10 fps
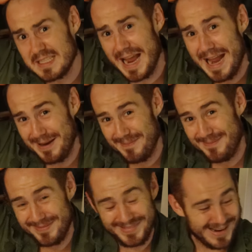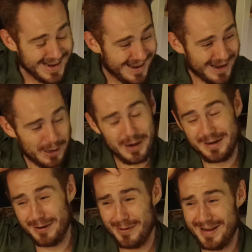same
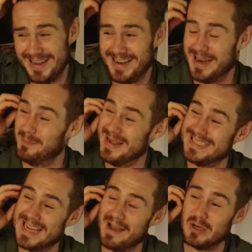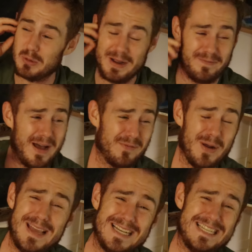it it'd been 725 for
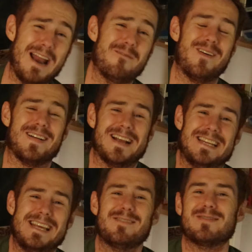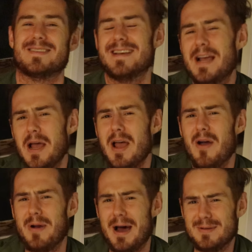i think 10 fucking years
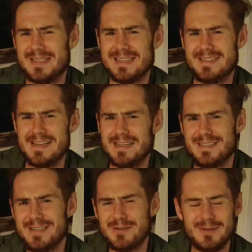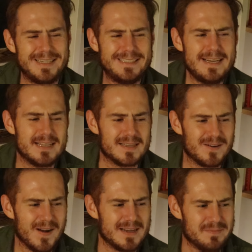when i was 16 too like jesus
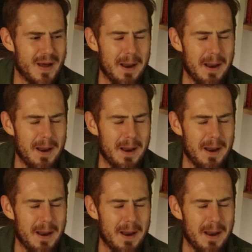christ